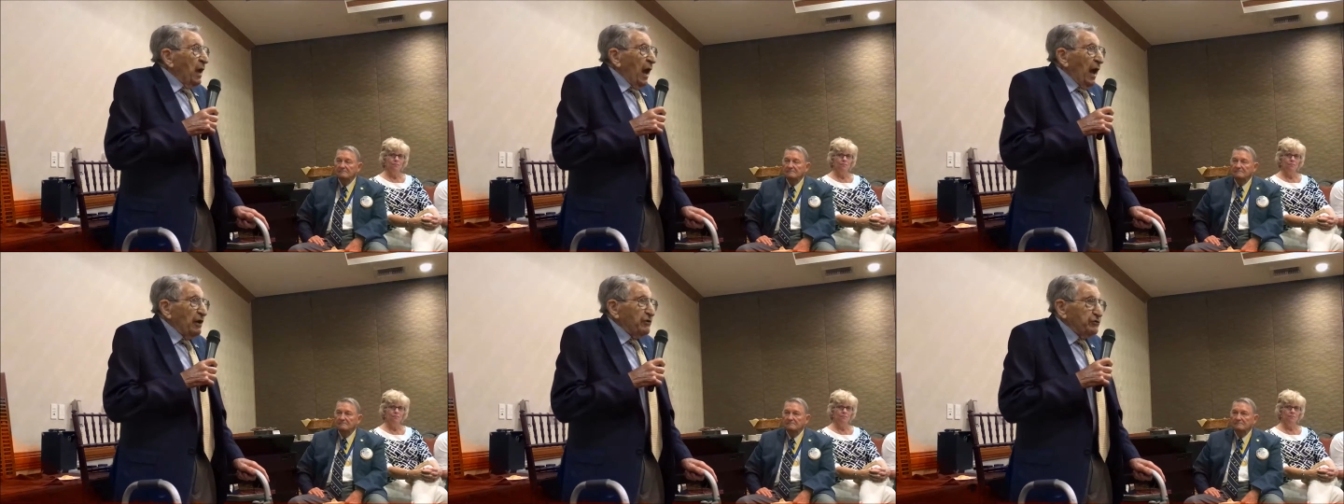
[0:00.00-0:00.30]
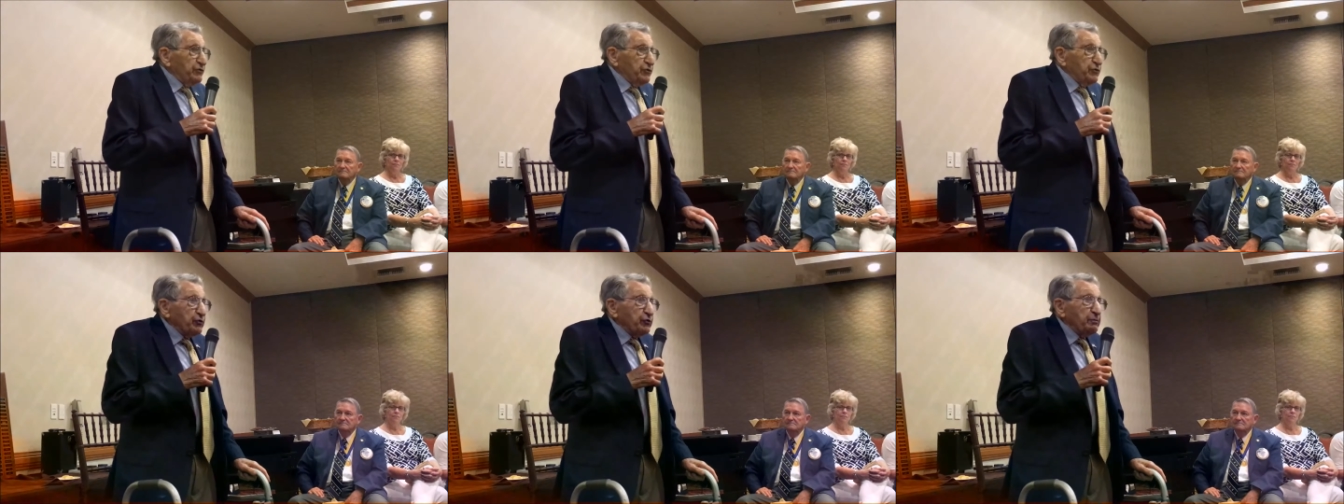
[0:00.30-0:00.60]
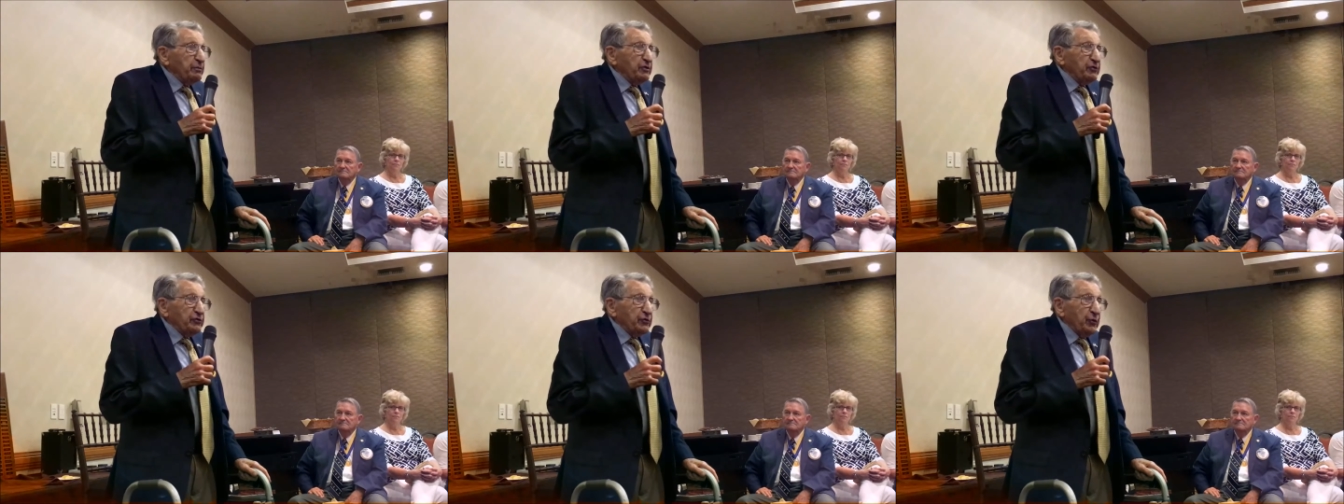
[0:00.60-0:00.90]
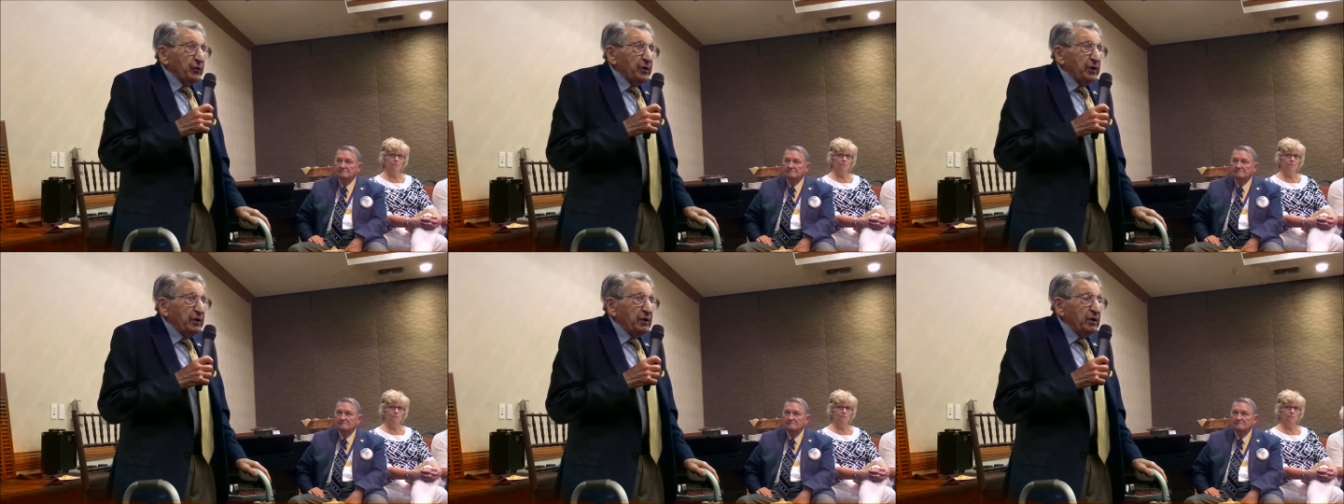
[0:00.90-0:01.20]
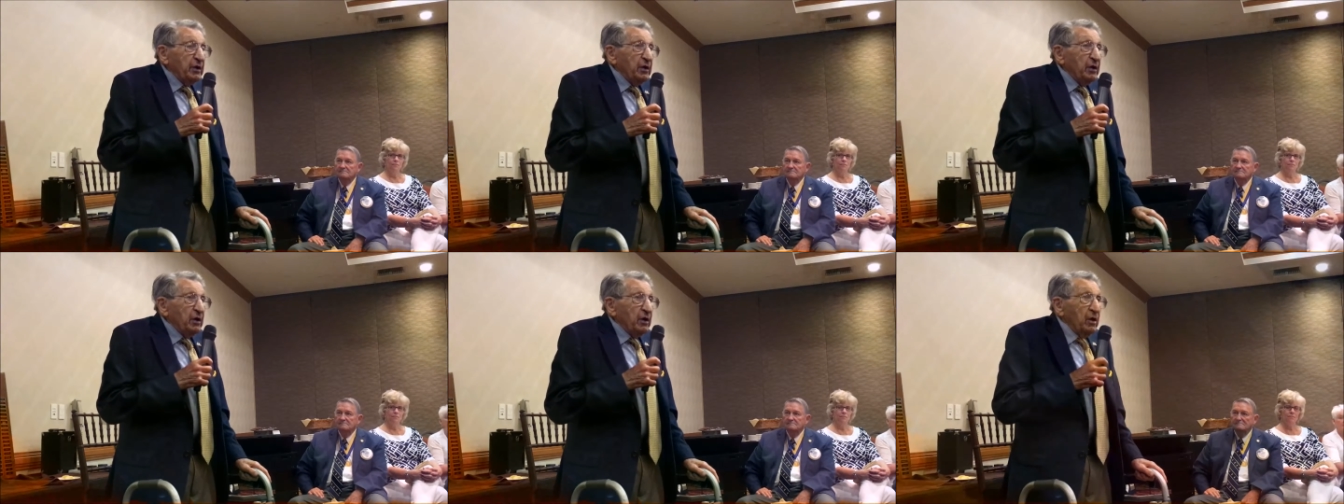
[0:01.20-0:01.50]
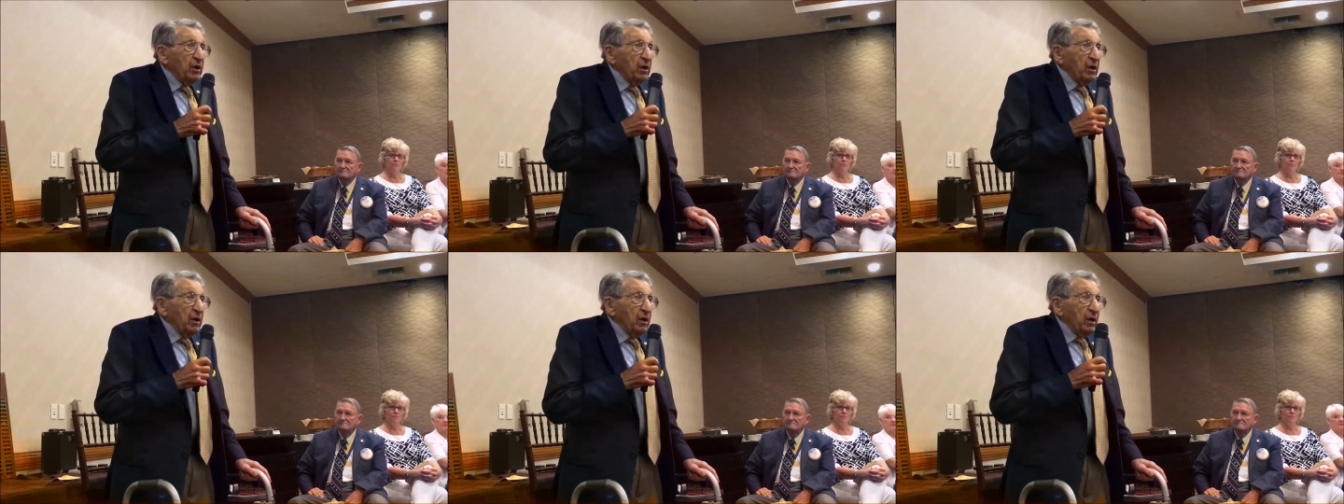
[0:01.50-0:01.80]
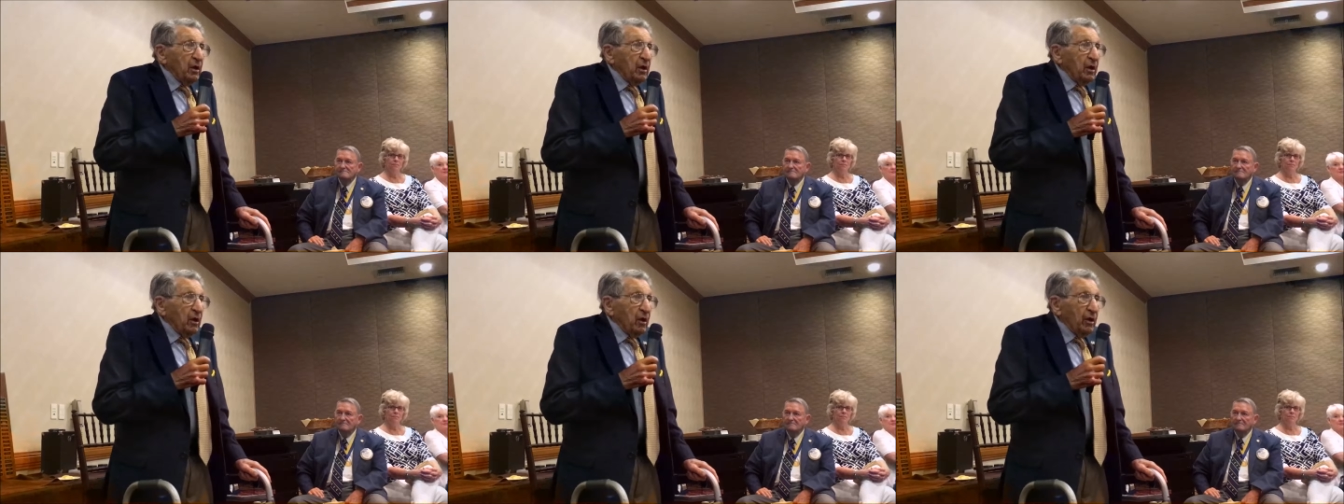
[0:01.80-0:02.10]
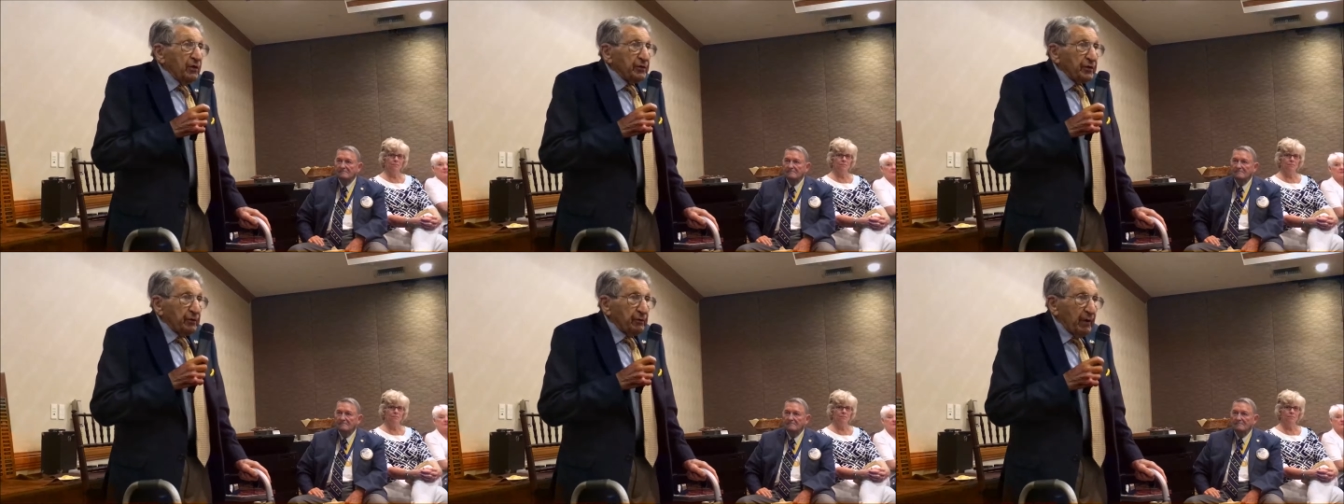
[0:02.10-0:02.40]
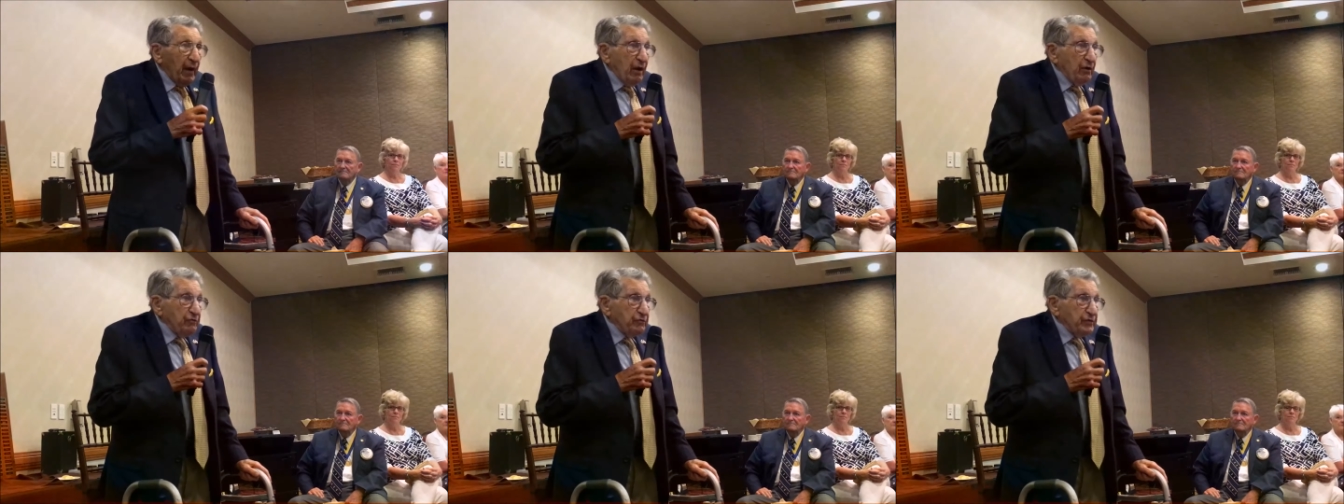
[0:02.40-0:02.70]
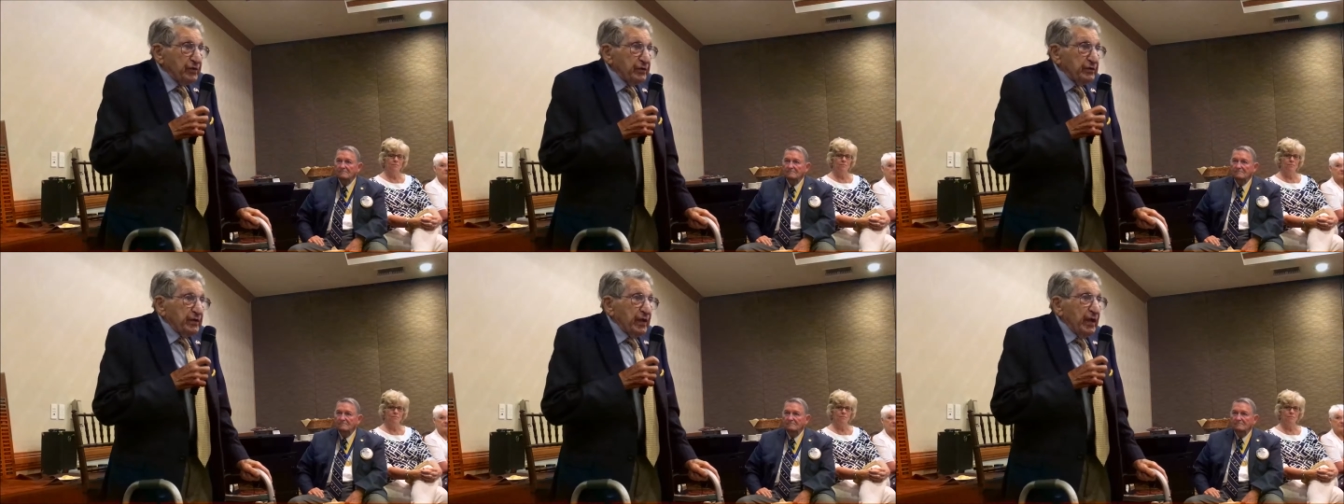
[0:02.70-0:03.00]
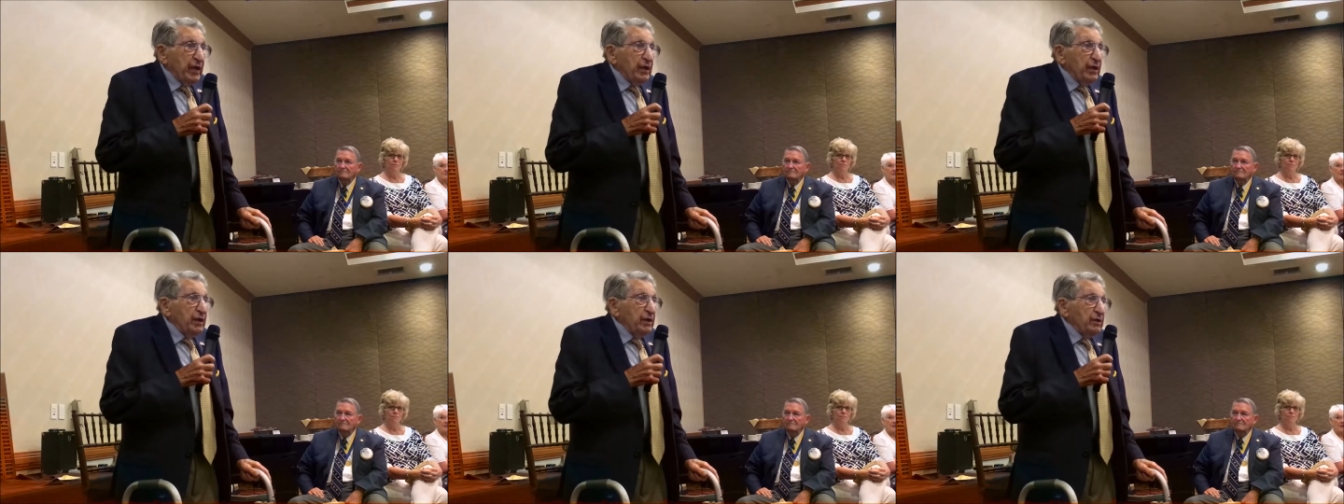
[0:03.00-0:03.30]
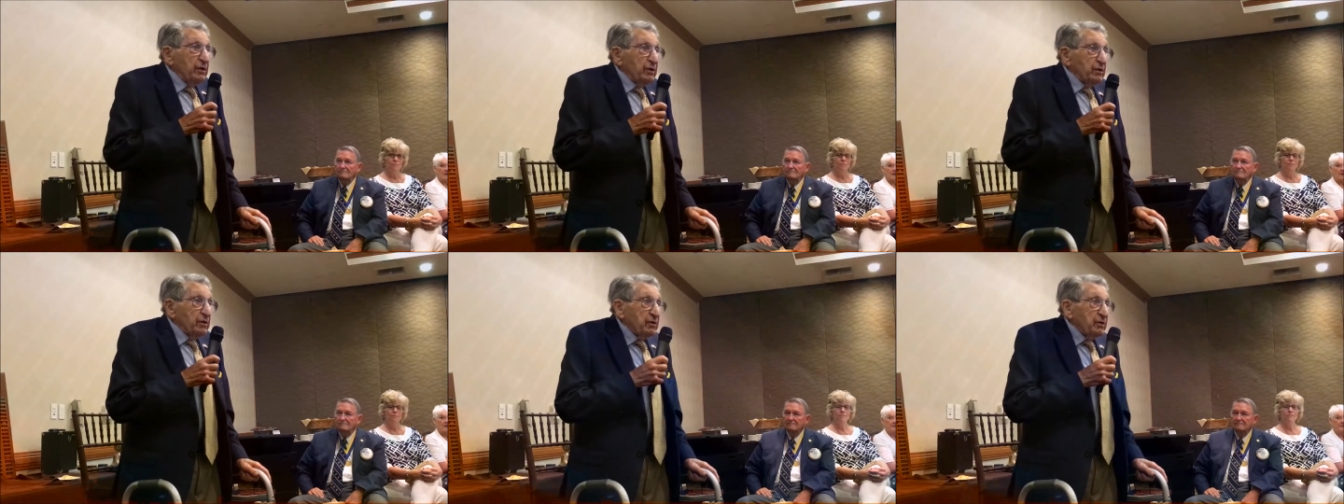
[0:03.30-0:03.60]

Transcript: I sued Mitsui on the grounds that they